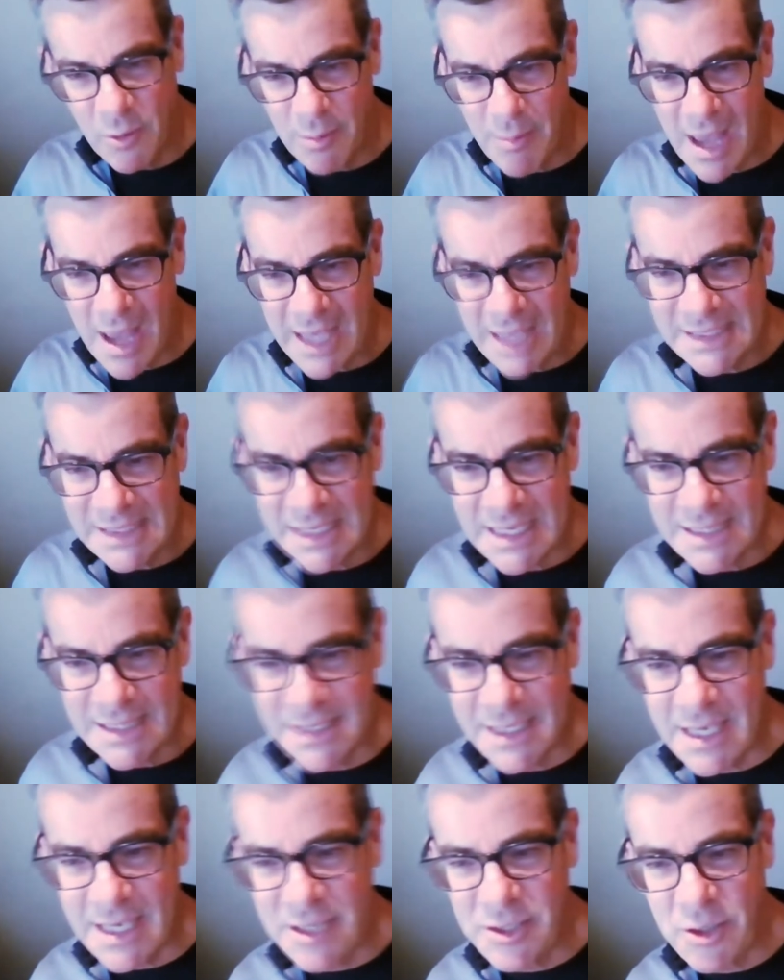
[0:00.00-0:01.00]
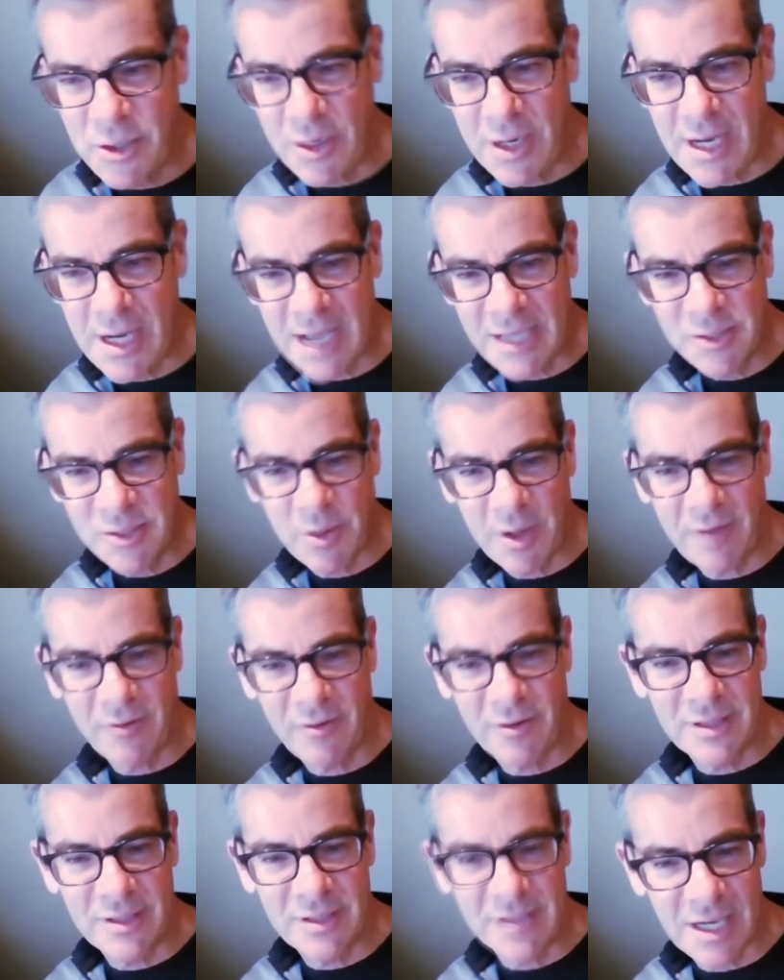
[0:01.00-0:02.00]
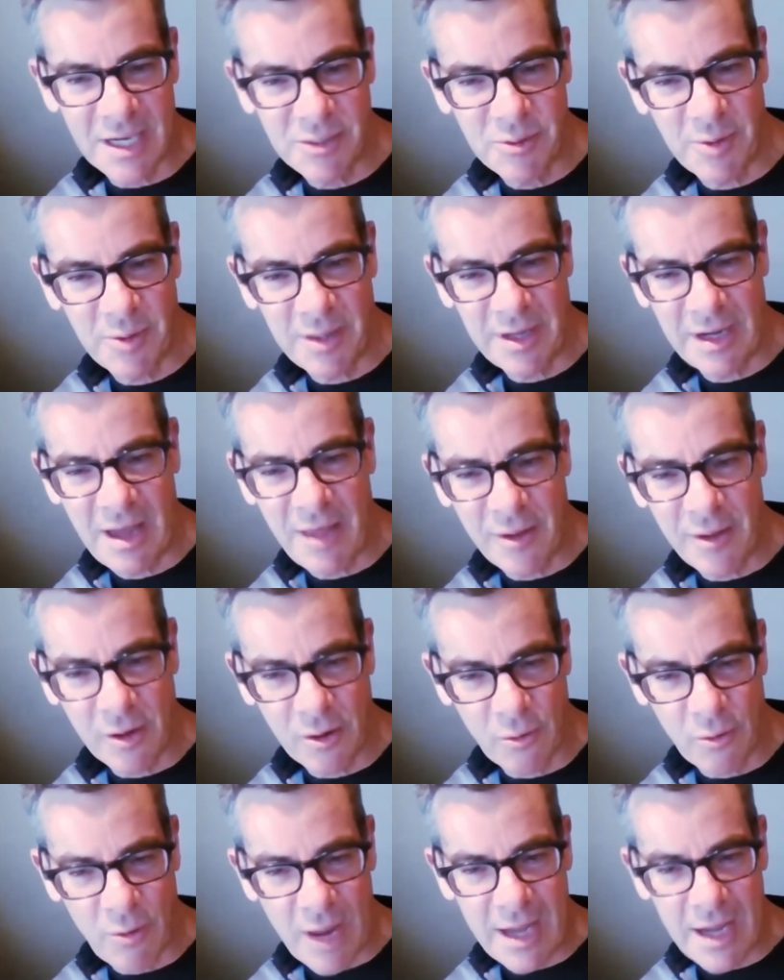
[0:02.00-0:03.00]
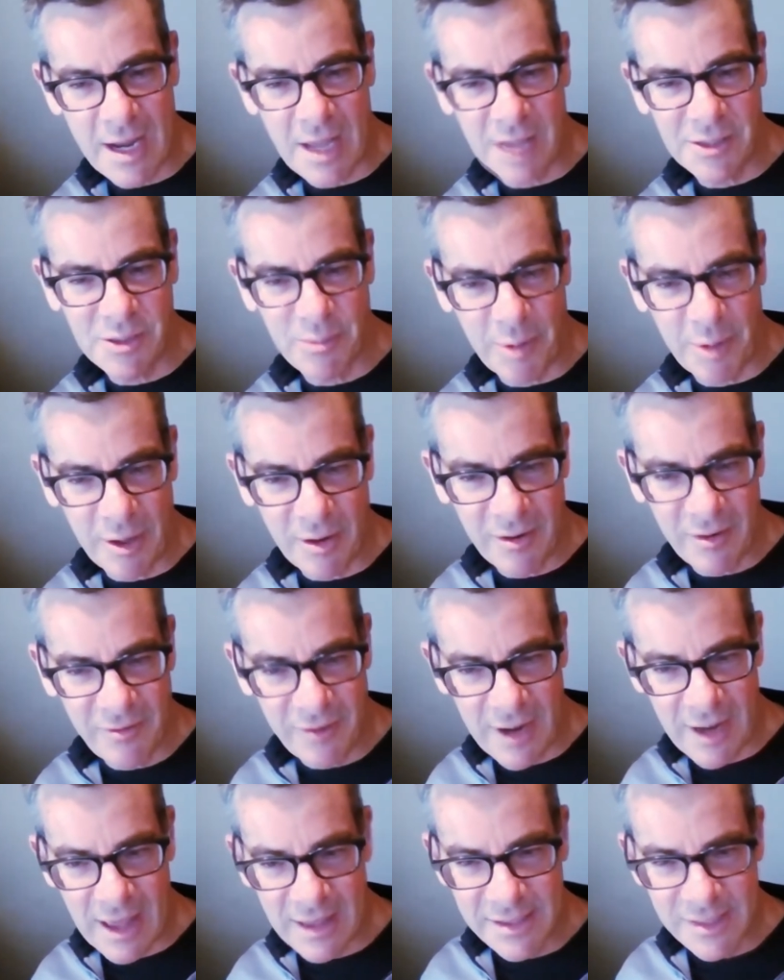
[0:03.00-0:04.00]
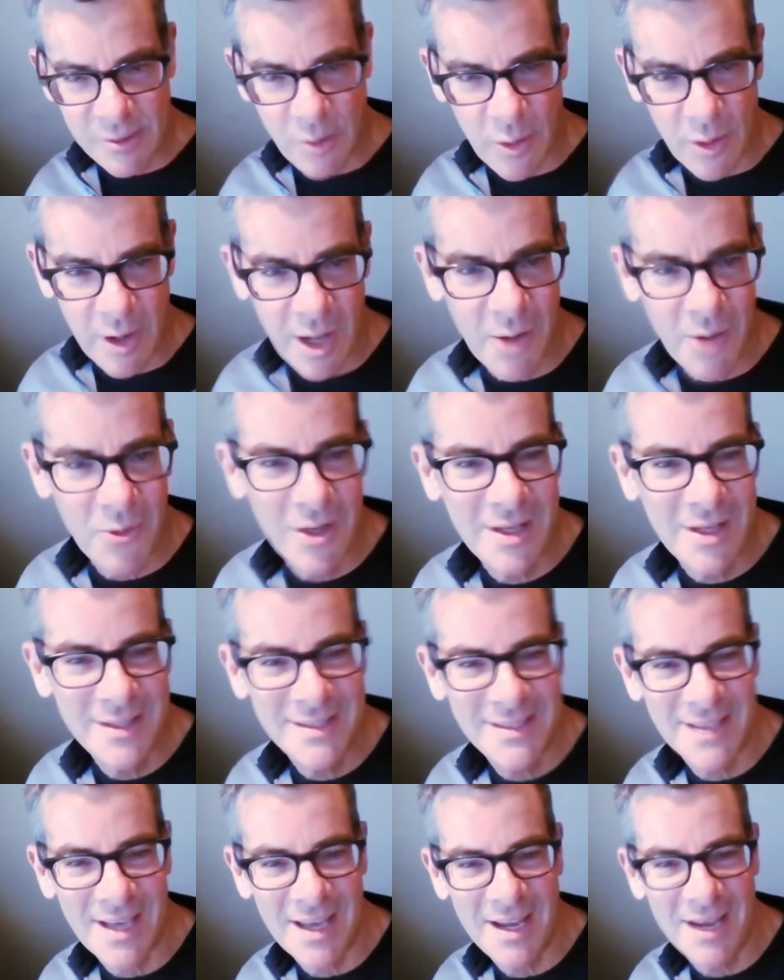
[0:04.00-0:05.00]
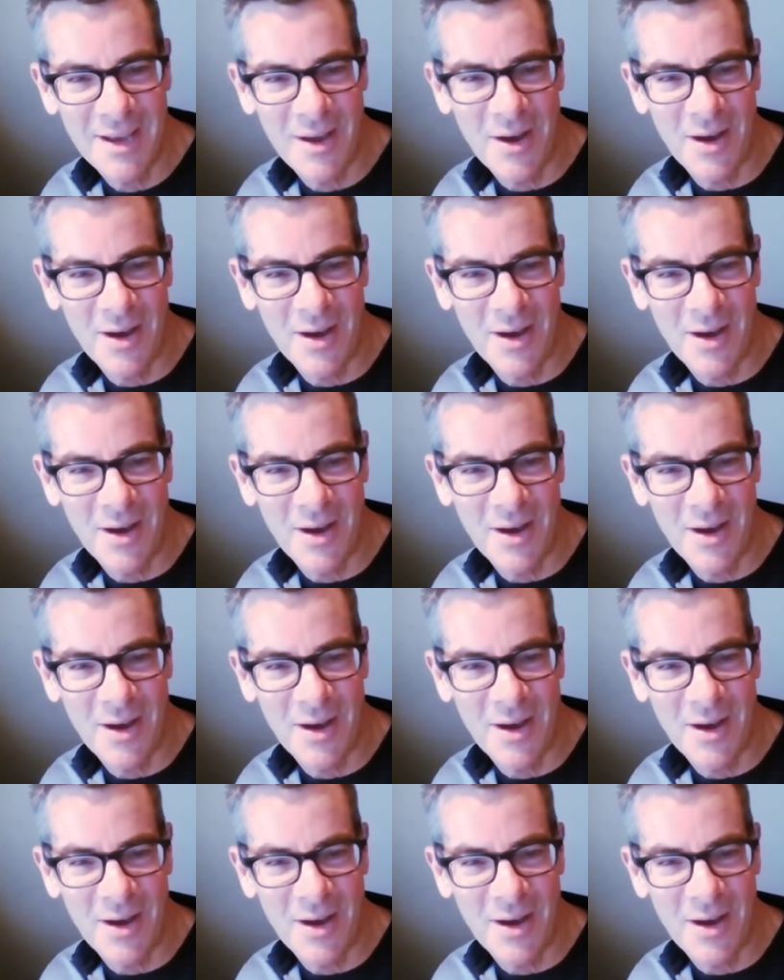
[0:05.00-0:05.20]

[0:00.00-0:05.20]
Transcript: with Mike Skitzki. Tune in next week for a discussion with another great entrepreneur. For now, this is Gordon Henry signing